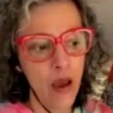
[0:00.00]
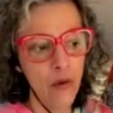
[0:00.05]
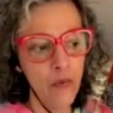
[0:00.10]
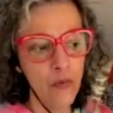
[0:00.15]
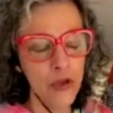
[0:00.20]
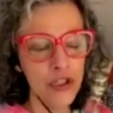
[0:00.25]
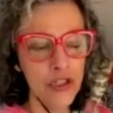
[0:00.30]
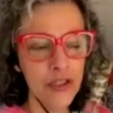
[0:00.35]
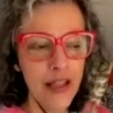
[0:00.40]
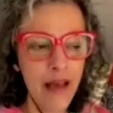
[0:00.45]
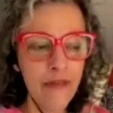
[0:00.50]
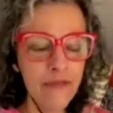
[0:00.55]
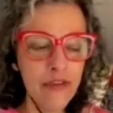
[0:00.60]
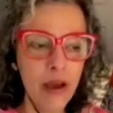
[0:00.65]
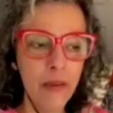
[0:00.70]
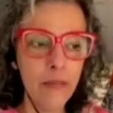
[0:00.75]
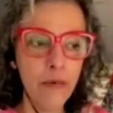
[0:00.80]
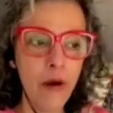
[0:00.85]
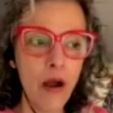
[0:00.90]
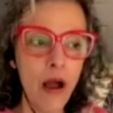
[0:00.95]
Which left
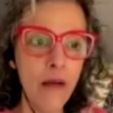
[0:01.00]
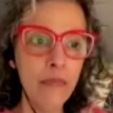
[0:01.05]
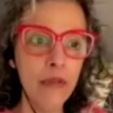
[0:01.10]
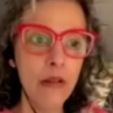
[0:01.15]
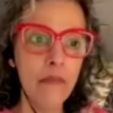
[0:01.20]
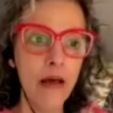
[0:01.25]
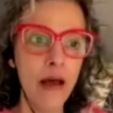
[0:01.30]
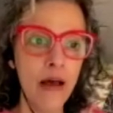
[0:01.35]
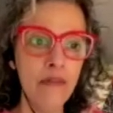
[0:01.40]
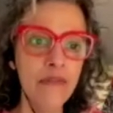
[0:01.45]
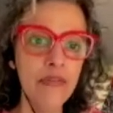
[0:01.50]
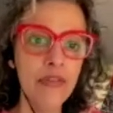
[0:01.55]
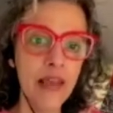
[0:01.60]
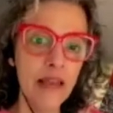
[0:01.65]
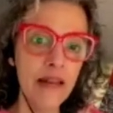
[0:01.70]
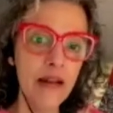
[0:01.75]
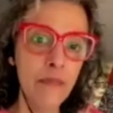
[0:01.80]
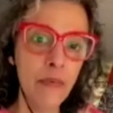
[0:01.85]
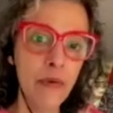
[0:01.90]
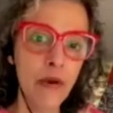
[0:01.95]
a problem of
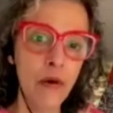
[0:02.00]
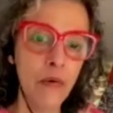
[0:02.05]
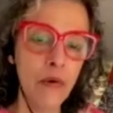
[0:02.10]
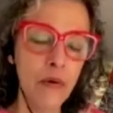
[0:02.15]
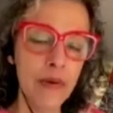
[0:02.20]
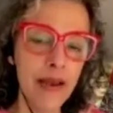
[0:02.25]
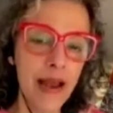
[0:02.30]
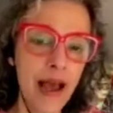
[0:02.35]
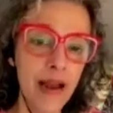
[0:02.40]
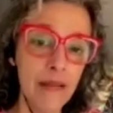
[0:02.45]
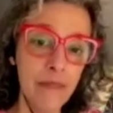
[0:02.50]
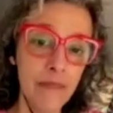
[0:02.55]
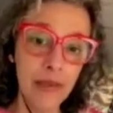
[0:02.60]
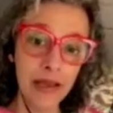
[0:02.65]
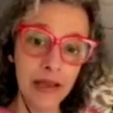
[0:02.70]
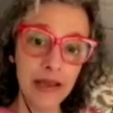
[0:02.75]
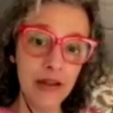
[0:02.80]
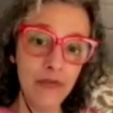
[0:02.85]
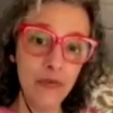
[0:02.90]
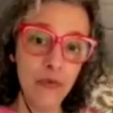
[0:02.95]
then a woman had a
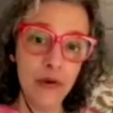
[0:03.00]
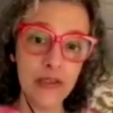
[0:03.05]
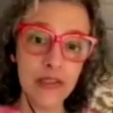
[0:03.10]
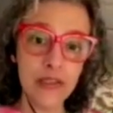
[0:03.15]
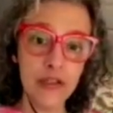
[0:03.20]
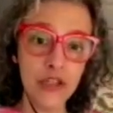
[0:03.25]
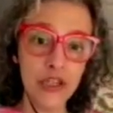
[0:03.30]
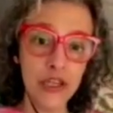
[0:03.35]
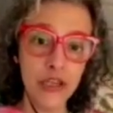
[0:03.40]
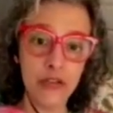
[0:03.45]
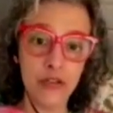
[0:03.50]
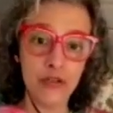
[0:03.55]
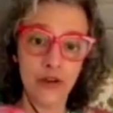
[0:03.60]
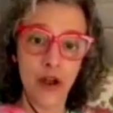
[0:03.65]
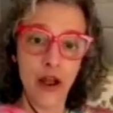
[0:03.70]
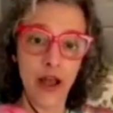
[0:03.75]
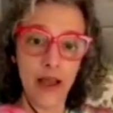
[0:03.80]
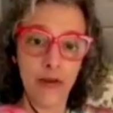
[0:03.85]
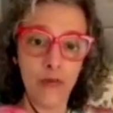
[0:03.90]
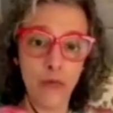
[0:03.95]
big enough one so she could
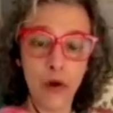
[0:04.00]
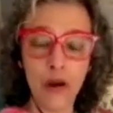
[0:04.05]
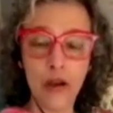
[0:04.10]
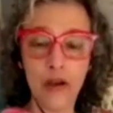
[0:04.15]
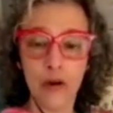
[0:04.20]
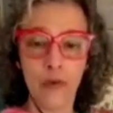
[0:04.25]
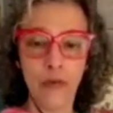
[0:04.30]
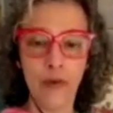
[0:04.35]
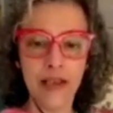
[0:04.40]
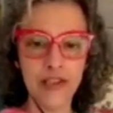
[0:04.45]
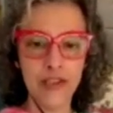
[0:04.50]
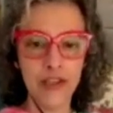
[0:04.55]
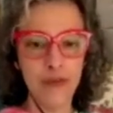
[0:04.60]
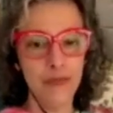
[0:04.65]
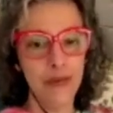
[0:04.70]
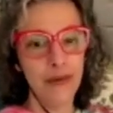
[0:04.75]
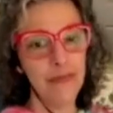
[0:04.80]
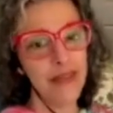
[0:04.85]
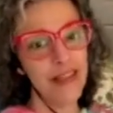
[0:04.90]
try and work on her waist taping,